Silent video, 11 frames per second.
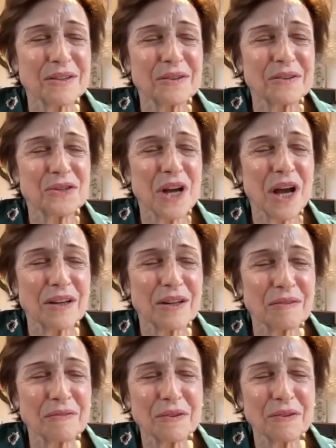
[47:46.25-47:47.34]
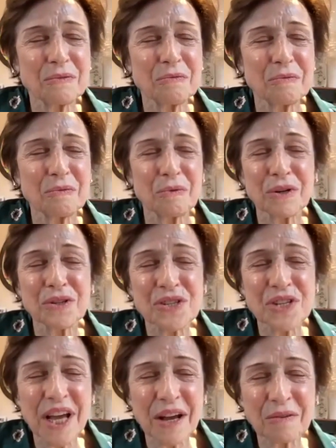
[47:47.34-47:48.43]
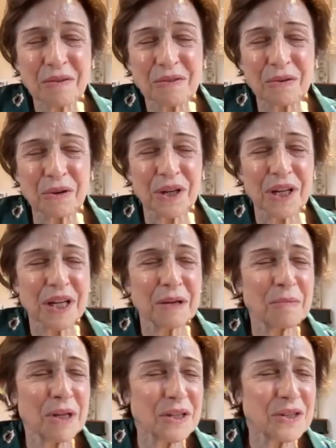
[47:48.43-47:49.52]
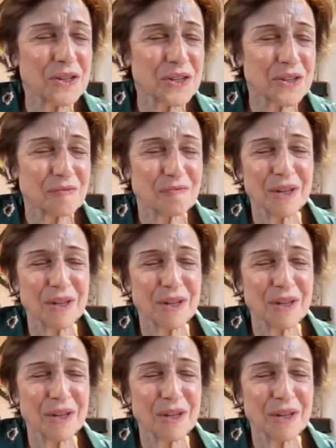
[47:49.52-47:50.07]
to jot a few words down, or an image,